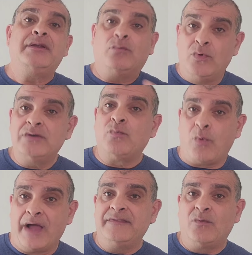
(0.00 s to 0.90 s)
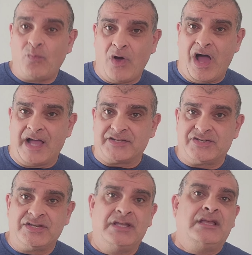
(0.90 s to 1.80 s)
it would wind the
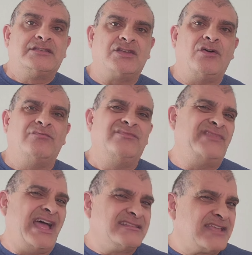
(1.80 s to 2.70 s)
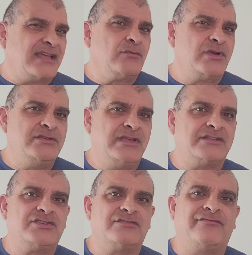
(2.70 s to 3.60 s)
watch. So that's kind of where you
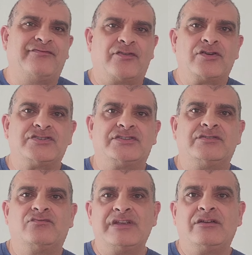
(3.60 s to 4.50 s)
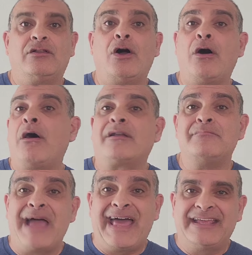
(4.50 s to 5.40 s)
get your first real
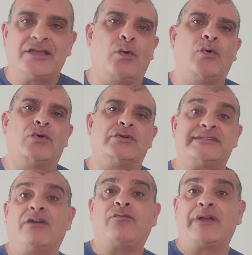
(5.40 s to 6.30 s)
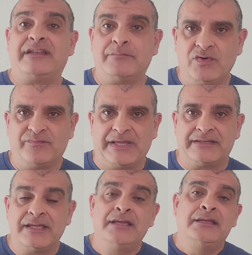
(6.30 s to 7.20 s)
automatic or self-winding
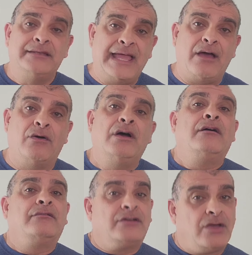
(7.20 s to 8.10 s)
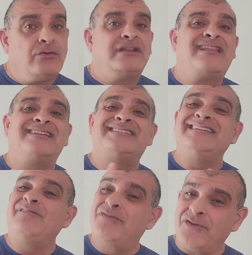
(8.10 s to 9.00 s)
movement. Now, go to
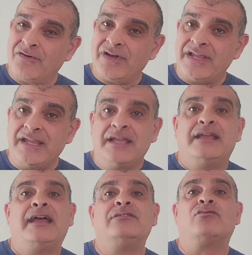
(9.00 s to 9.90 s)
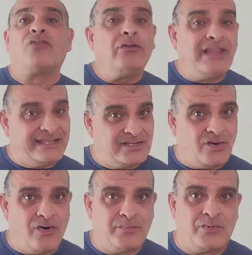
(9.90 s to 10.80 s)
1930, and the Rolex
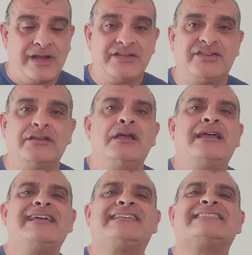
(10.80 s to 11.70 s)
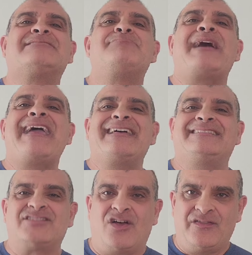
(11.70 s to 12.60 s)
Corporation
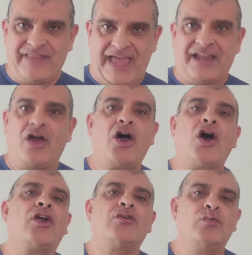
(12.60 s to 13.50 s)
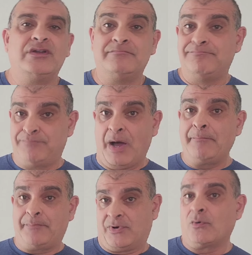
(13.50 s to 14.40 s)
expands on that Harwood
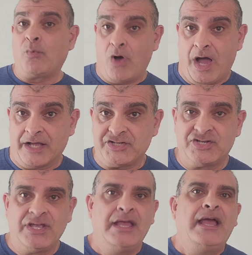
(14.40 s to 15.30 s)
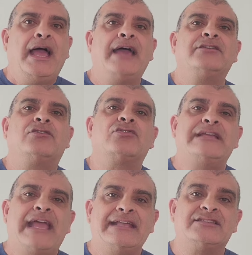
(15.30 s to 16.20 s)
bumper watch and
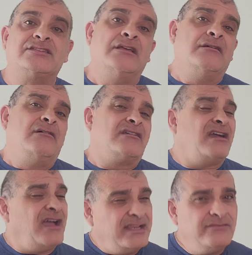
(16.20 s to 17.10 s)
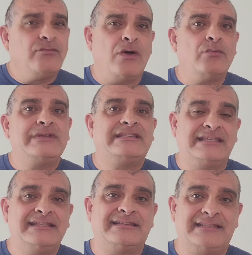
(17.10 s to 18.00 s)
creates kind of what we
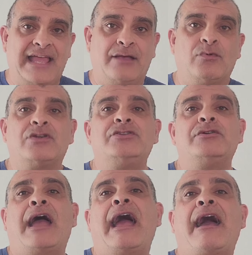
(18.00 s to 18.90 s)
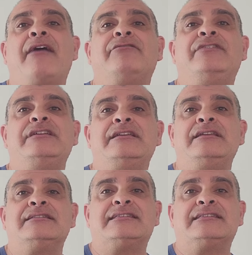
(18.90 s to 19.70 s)
see today, where you have the